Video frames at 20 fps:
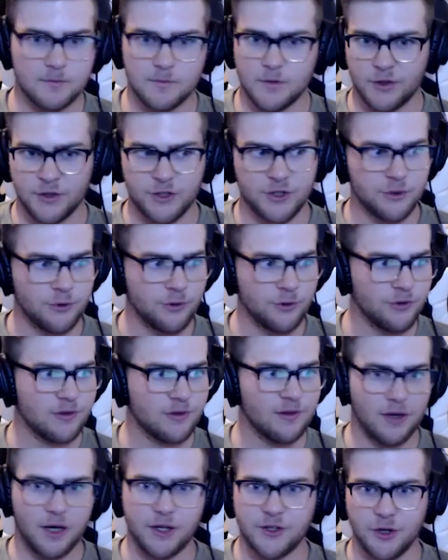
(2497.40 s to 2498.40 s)

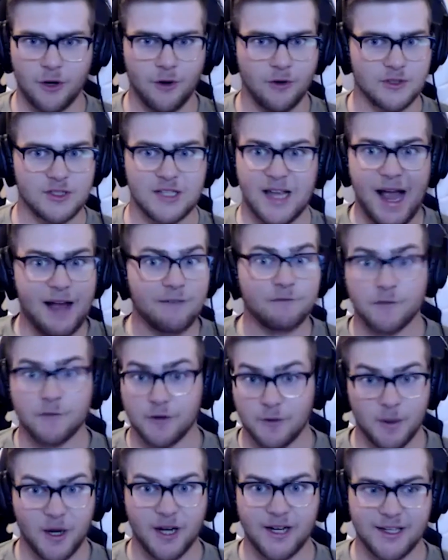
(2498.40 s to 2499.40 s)
youth, adults,
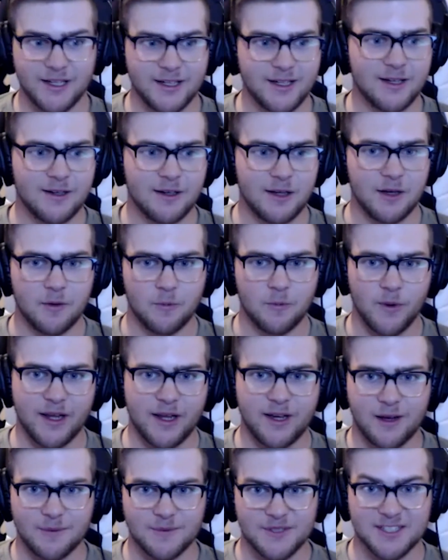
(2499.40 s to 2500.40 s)
everybody, when
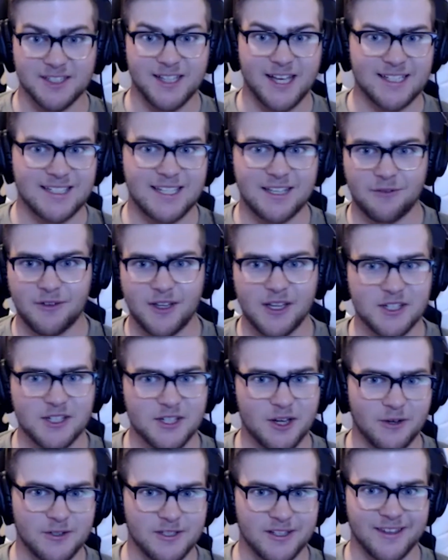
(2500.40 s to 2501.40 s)
it comes to like TV
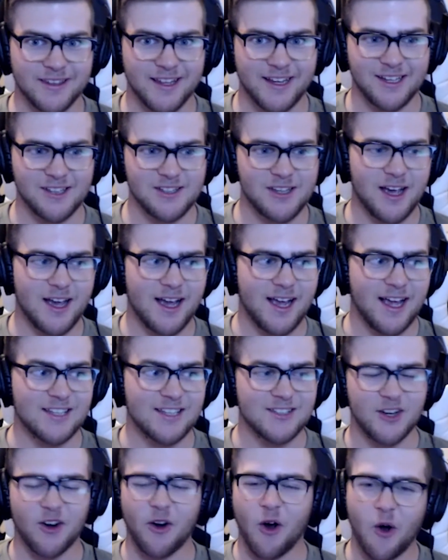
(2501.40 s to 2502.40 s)
shows and things, is
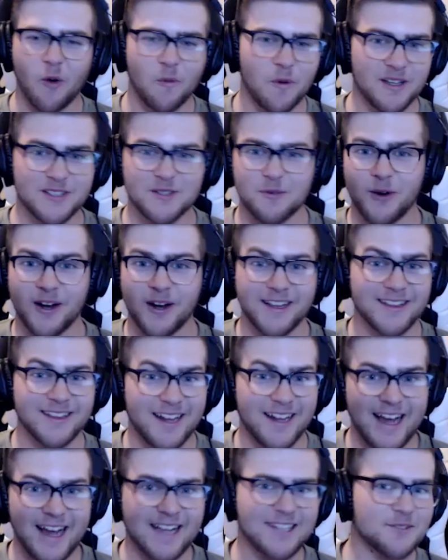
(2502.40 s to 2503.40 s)
they're always wanting the
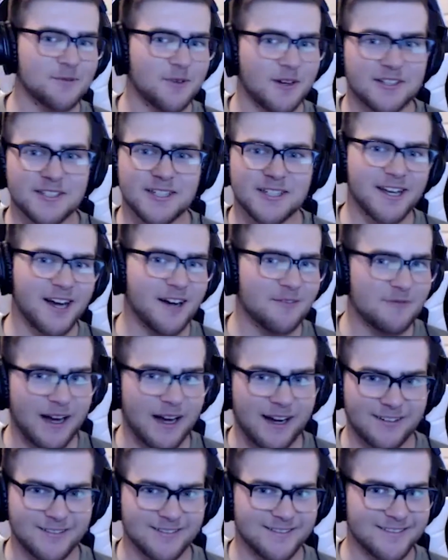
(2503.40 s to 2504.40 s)
next one to come
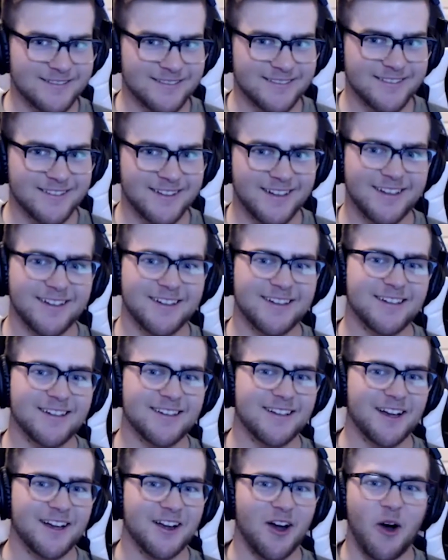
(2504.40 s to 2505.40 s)
out,
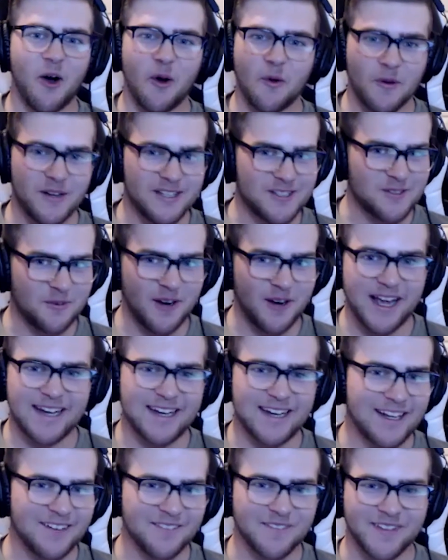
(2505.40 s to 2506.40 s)
like always
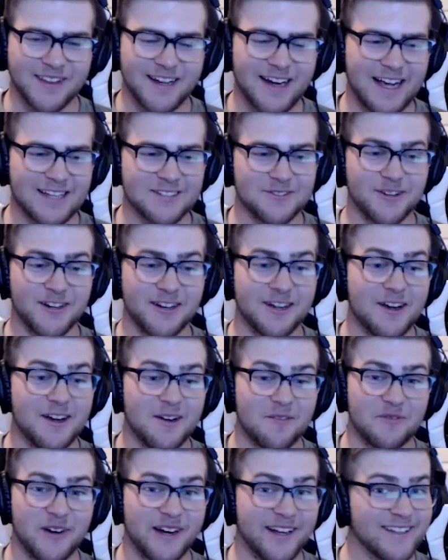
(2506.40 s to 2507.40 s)
waiting for the next one.
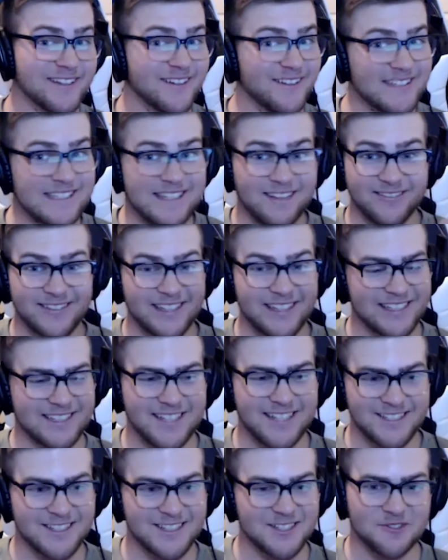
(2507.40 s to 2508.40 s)
But something
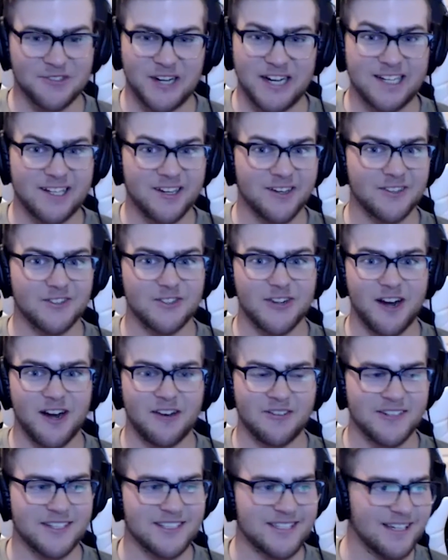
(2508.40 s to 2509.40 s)
such as radio
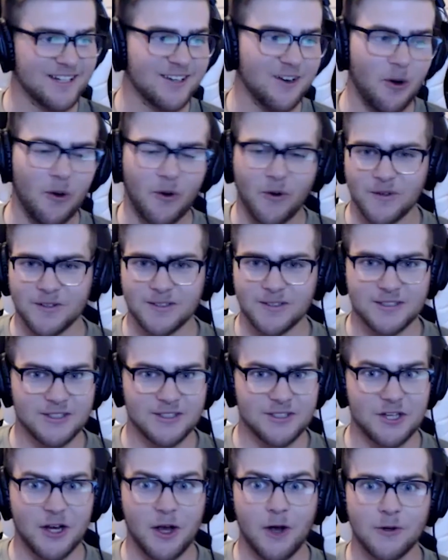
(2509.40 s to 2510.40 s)
dramas and old
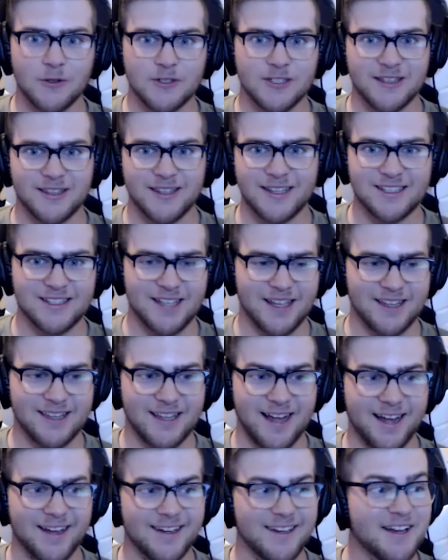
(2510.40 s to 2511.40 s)
shows and things like
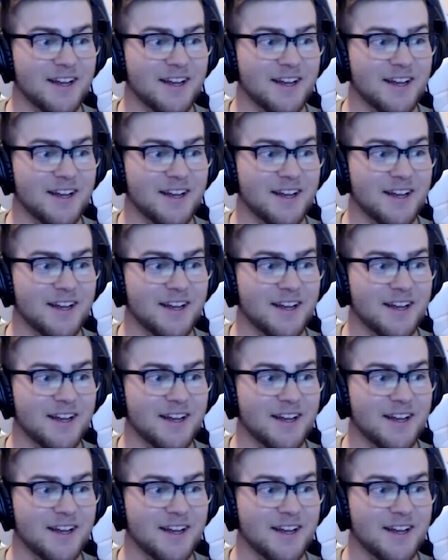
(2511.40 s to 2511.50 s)
that,